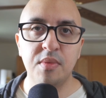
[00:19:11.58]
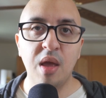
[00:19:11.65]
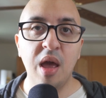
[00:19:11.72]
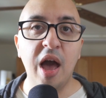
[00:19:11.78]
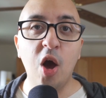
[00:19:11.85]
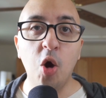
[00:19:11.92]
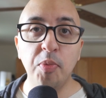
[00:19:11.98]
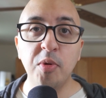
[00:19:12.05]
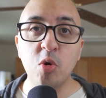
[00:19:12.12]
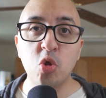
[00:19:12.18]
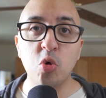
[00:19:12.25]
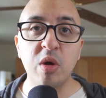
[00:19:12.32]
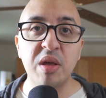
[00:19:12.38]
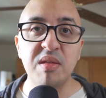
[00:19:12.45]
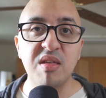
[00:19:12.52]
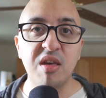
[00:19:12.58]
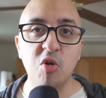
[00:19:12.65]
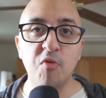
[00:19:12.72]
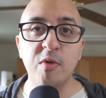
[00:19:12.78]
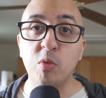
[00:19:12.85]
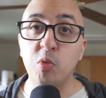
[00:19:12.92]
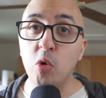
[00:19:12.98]
I hope you're enjoying this
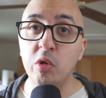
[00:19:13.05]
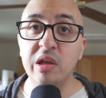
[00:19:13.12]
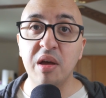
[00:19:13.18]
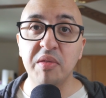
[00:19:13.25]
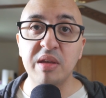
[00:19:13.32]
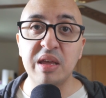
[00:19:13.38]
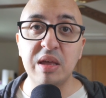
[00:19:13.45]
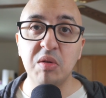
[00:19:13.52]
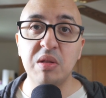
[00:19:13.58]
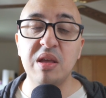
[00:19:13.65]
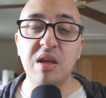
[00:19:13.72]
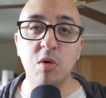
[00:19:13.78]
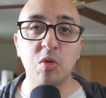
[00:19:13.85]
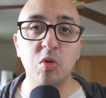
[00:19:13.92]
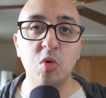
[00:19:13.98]
interview with Woolie on the Guilty Gear lore